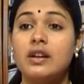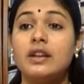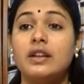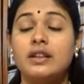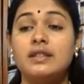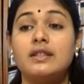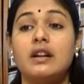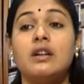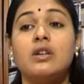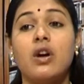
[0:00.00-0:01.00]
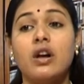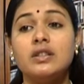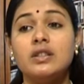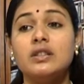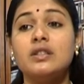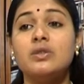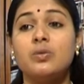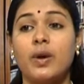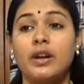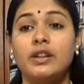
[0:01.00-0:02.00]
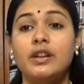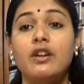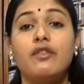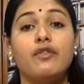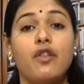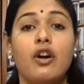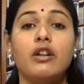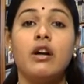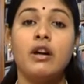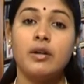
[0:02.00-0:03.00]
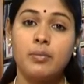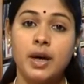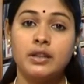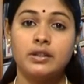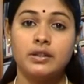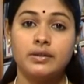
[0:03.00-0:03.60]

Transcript: is a constant worry for her mother.